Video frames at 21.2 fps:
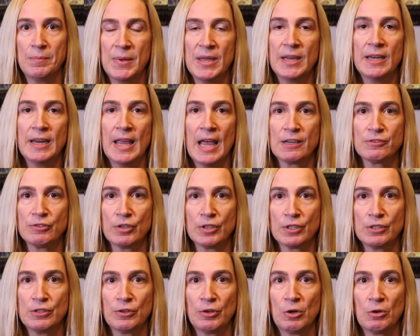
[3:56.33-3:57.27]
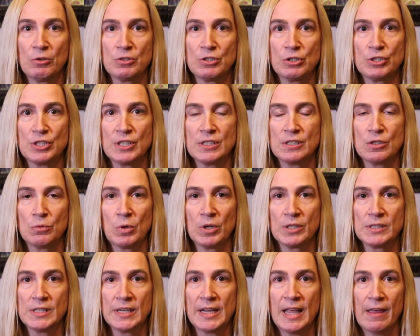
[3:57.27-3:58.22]
pediatric neurosurgeon to
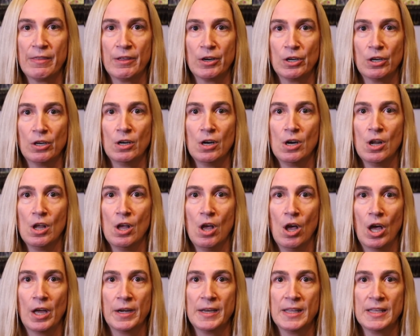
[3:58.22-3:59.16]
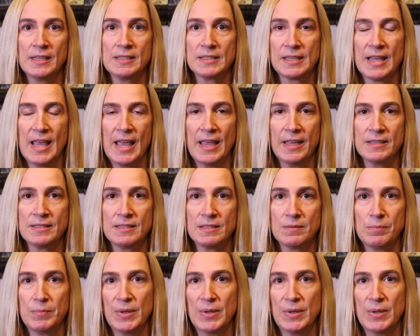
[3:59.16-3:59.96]
work together on his case,